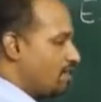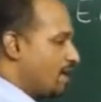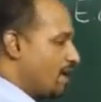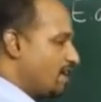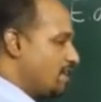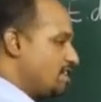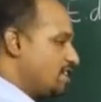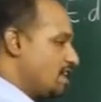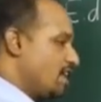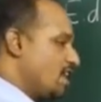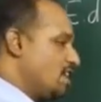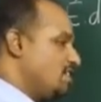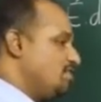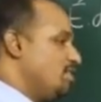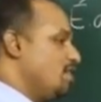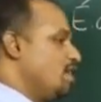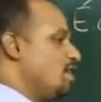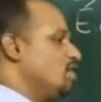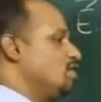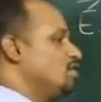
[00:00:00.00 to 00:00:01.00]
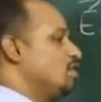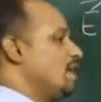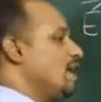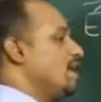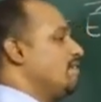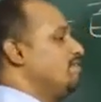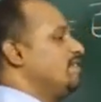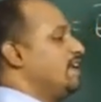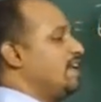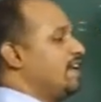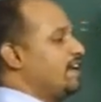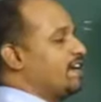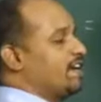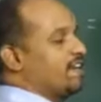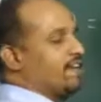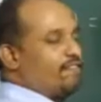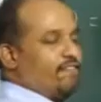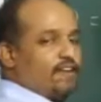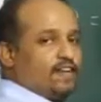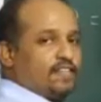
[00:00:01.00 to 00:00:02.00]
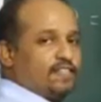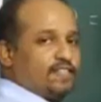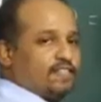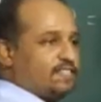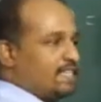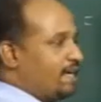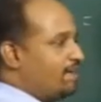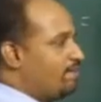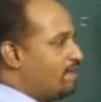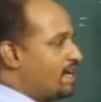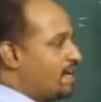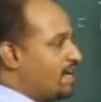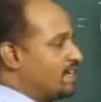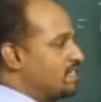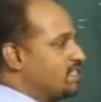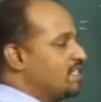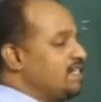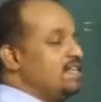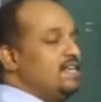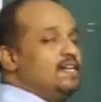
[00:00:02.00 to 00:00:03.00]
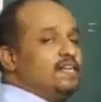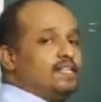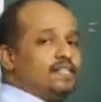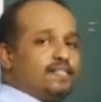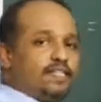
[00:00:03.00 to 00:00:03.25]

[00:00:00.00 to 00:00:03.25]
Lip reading: that charge will also have the electric field in the same direction,